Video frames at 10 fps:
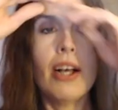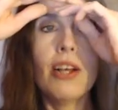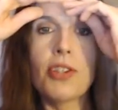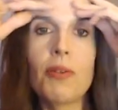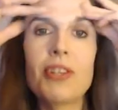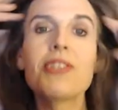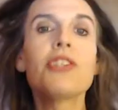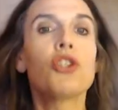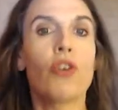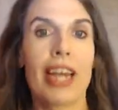So this is a
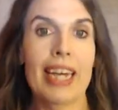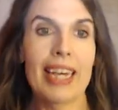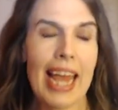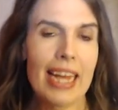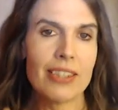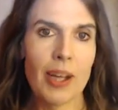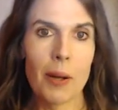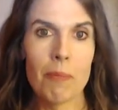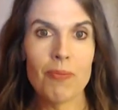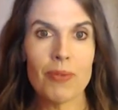trick,
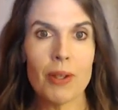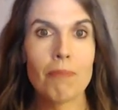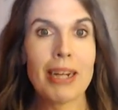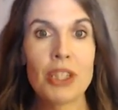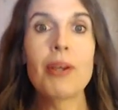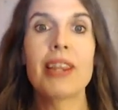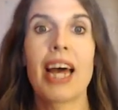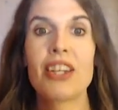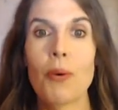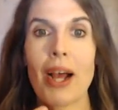and by doing
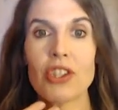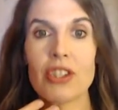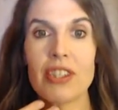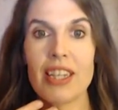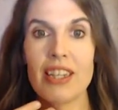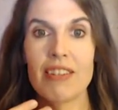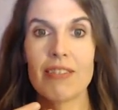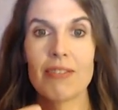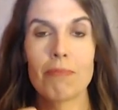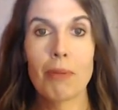that, you actually,
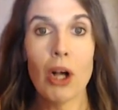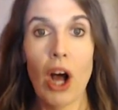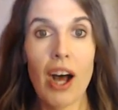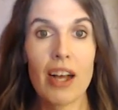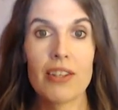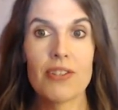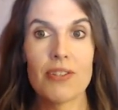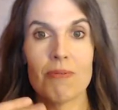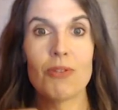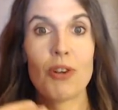because
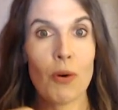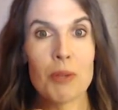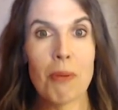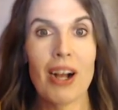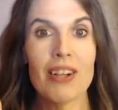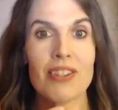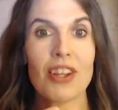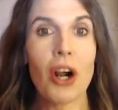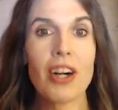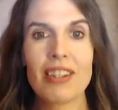your voice box, the
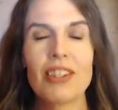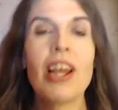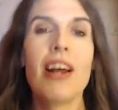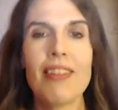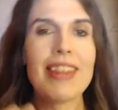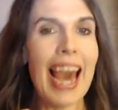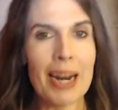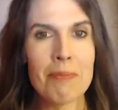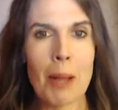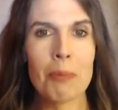cartilage, the
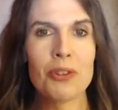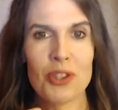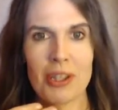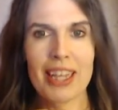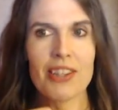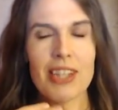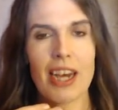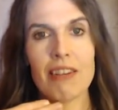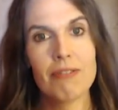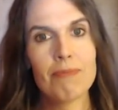Adam's apple is just like this
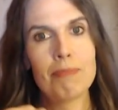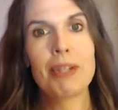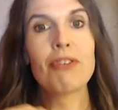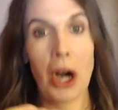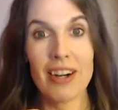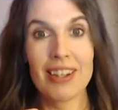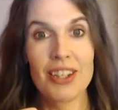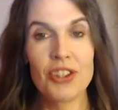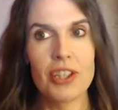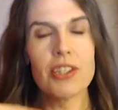kind of bit of
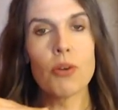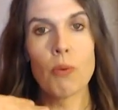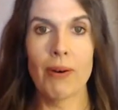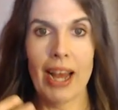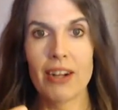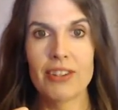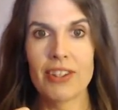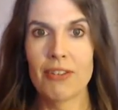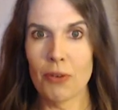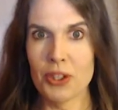cartilage that's grown out,
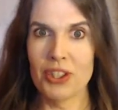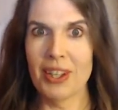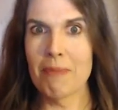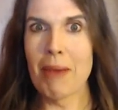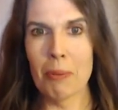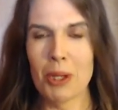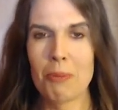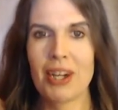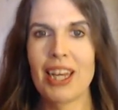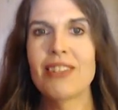and unfortunately male
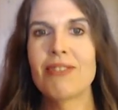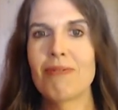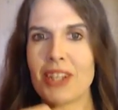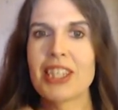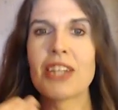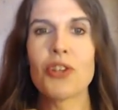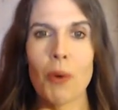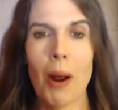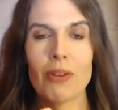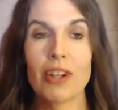puberty, it tends to
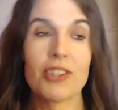grow out large.